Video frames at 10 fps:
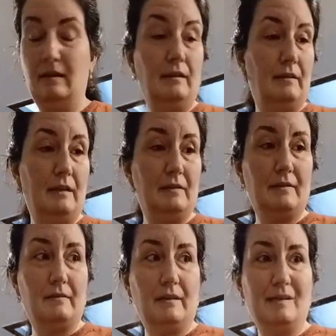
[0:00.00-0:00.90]

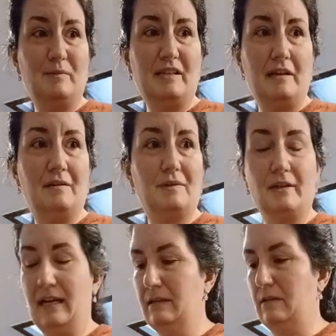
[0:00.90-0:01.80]
these potatoes are
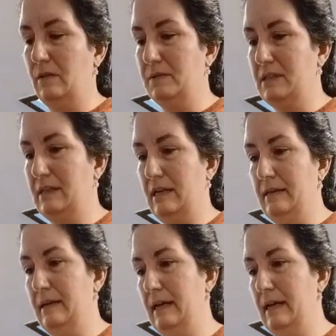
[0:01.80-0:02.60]
getting close to done.